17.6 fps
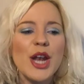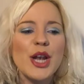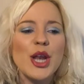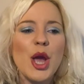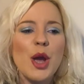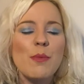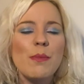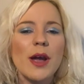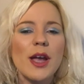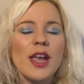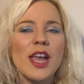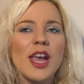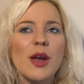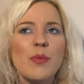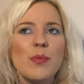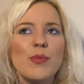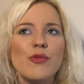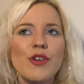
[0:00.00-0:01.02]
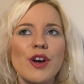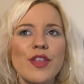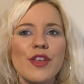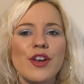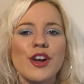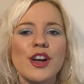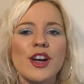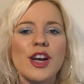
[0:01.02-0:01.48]
And my
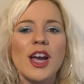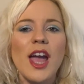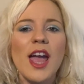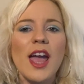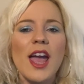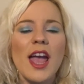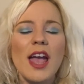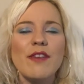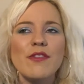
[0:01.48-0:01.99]
brother,